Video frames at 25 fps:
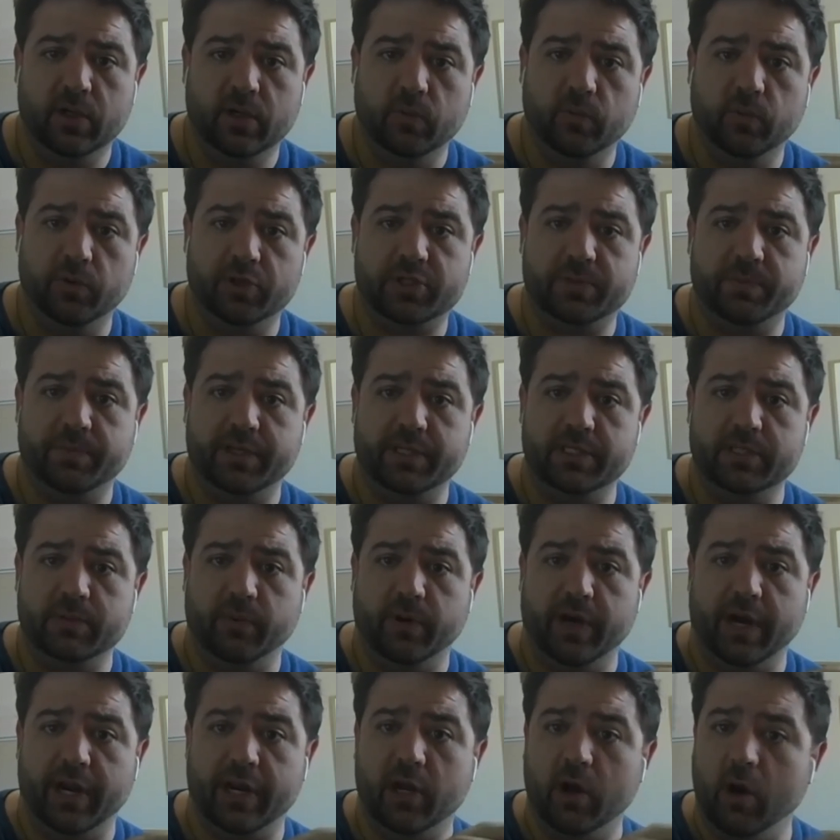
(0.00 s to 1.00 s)
which means
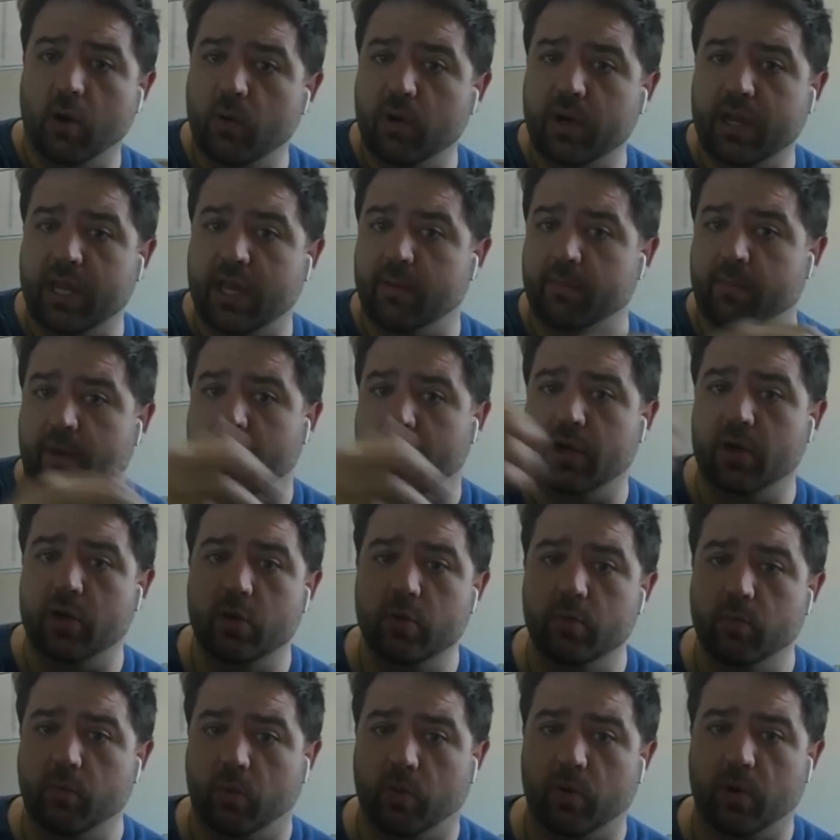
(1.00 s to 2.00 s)
when I go to get my
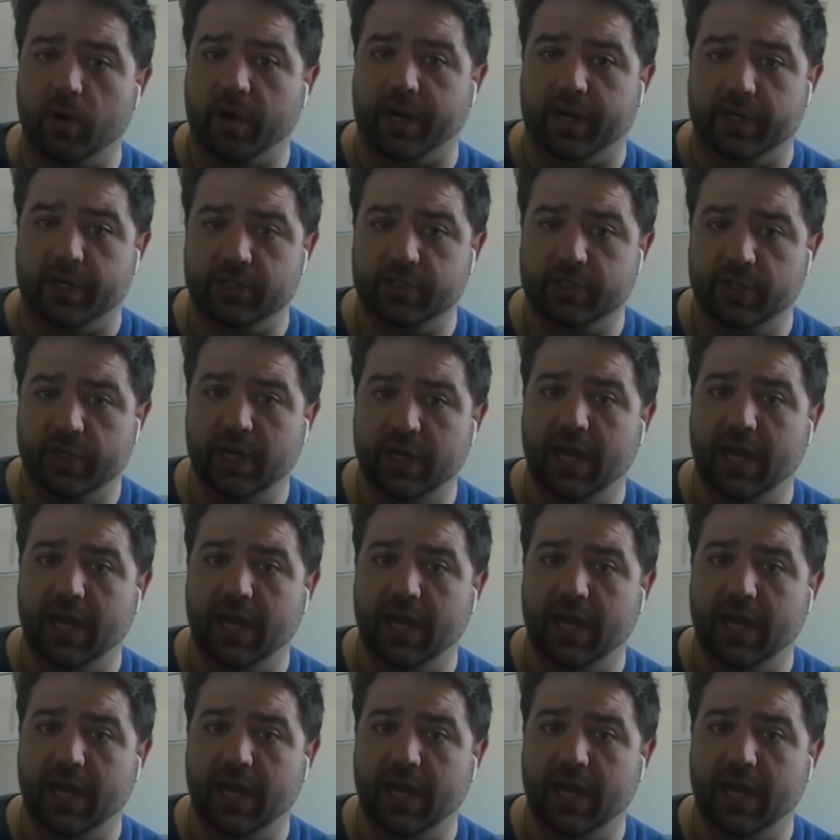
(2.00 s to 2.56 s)
new mortgage,